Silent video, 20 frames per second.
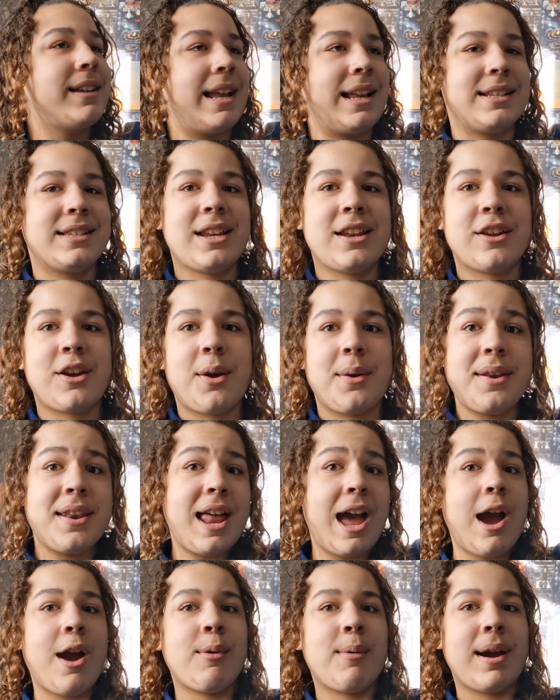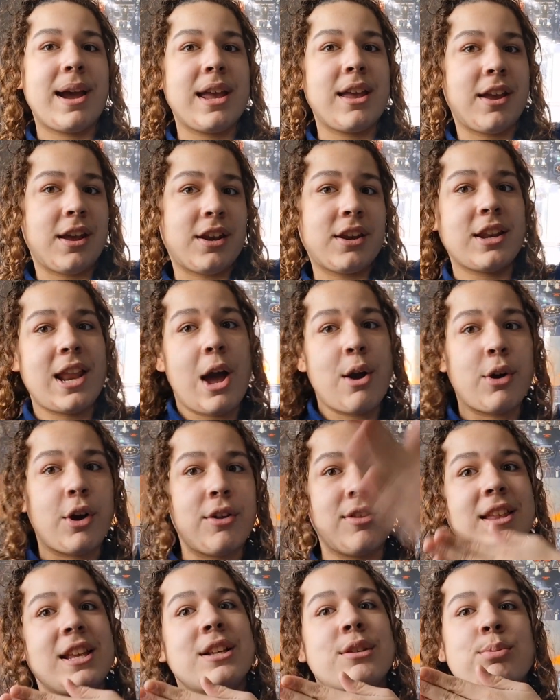instead of going that way, you're going to now
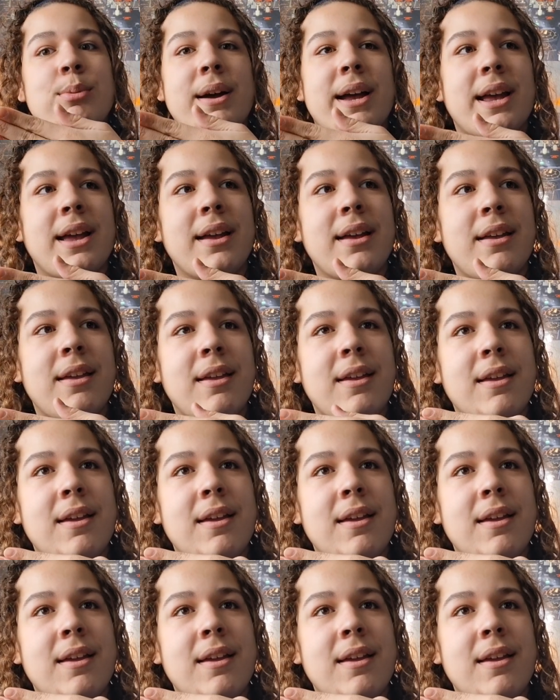go this way.